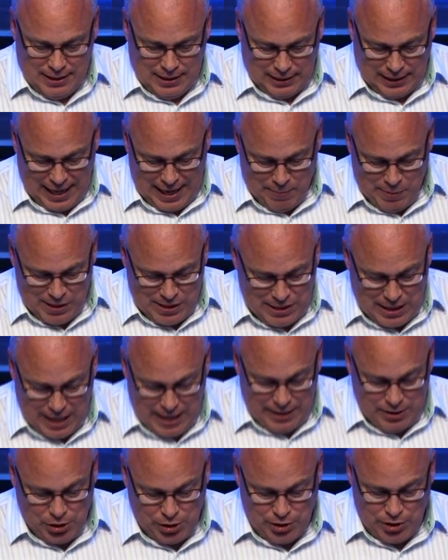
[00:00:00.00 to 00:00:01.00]

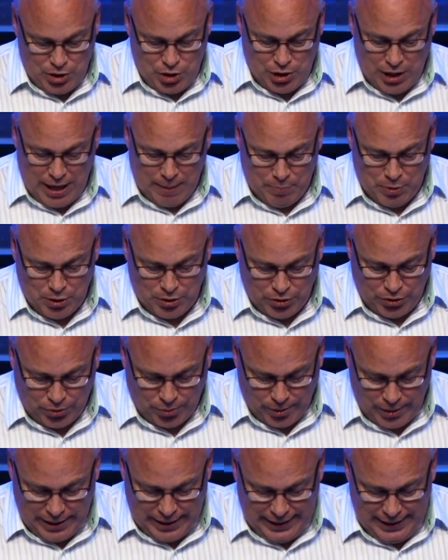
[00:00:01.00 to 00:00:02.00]
Lamentations chapter
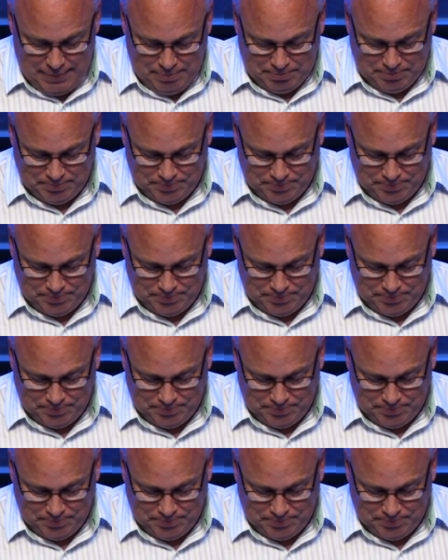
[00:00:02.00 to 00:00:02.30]
3.